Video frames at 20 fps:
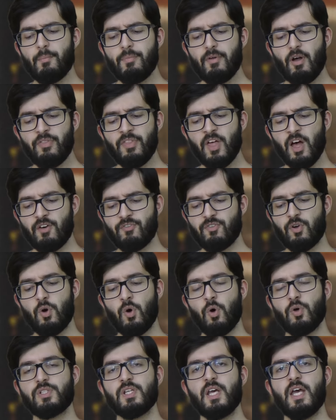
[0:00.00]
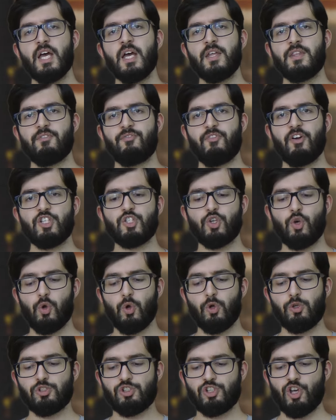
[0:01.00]
Beyond that, of course, the French
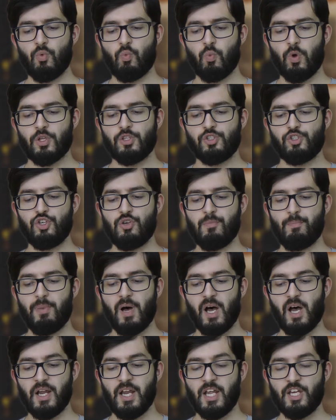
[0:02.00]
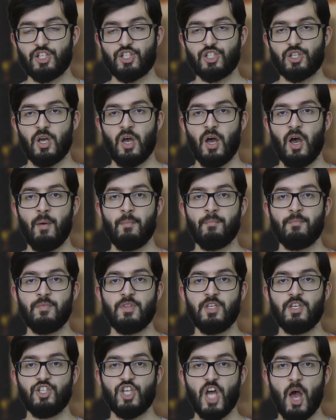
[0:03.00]
also want to punish
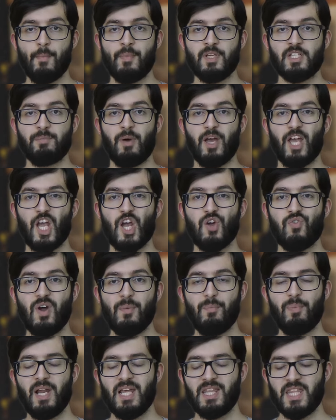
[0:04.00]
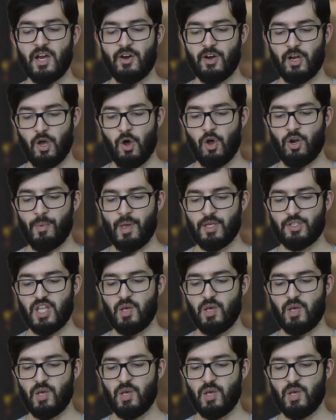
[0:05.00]
the Germans by crippling their economy.